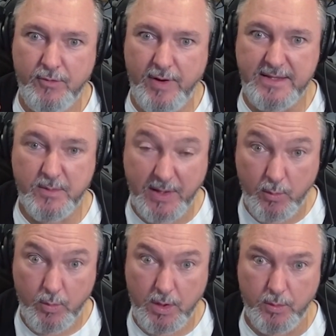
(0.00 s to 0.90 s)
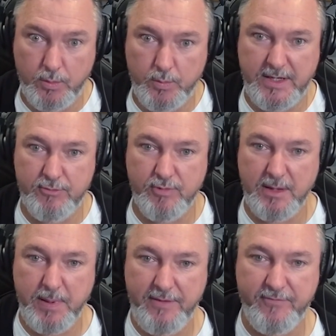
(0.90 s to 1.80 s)
right? And they were like, whoa, we didn't
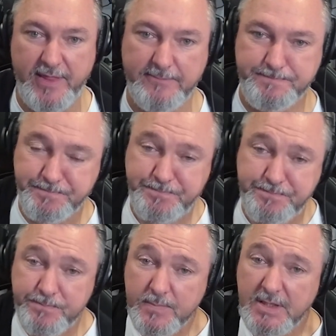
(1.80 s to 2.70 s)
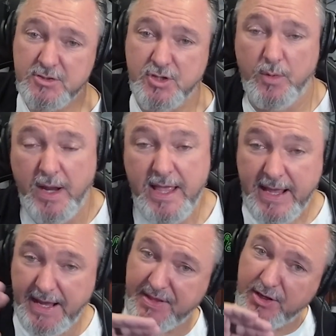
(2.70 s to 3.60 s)
really plan for that. So
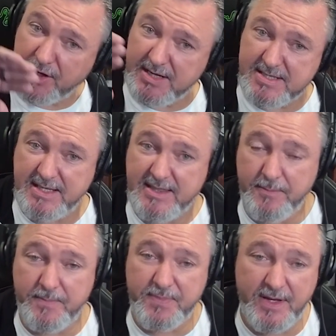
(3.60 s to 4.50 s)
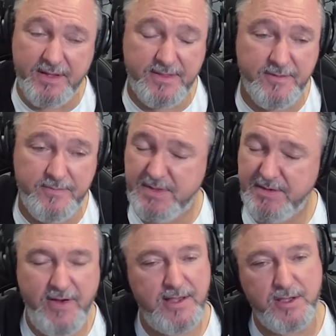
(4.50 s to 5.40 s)
I think you're going to see them, the
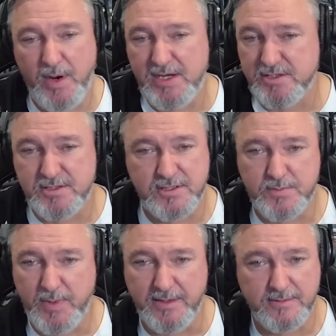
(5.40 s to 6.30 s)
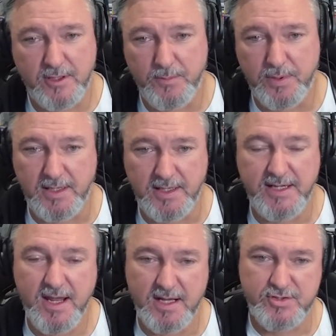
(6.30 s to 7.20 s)
valuations just went completely
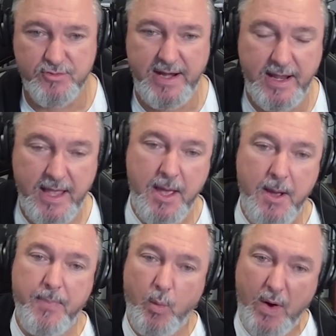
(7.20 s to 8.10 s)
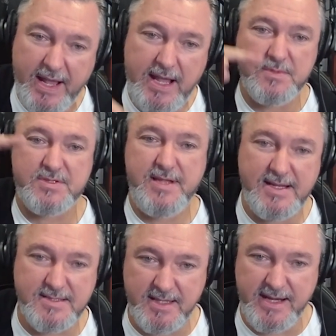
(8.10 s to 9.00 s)
nuts, right? But when it comes
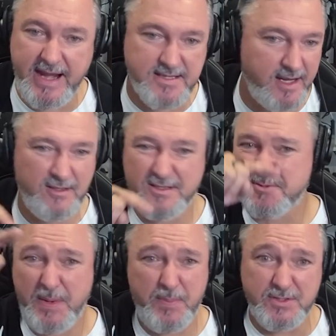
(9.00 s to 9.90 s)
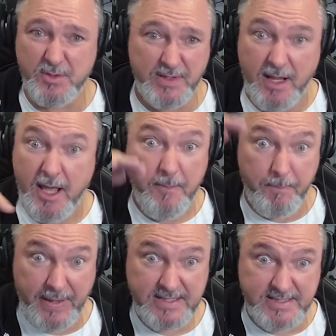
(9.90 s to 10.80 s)
down to the next cycle, because people are doing
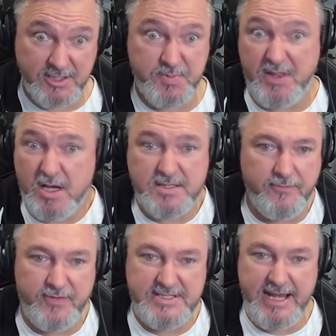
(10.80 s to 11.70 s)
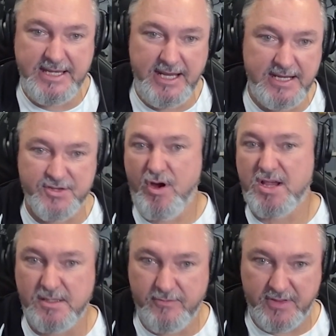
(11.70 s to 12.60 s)
bigger deals, but they're asking them for 10 years. They're
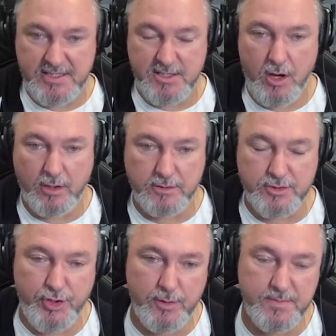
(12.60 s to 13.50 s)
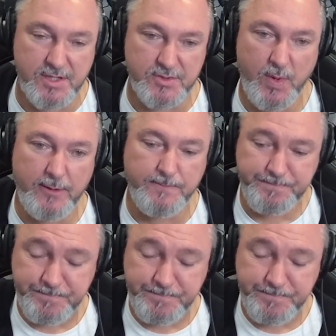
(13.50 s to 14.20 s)
asking them for these long terms as well.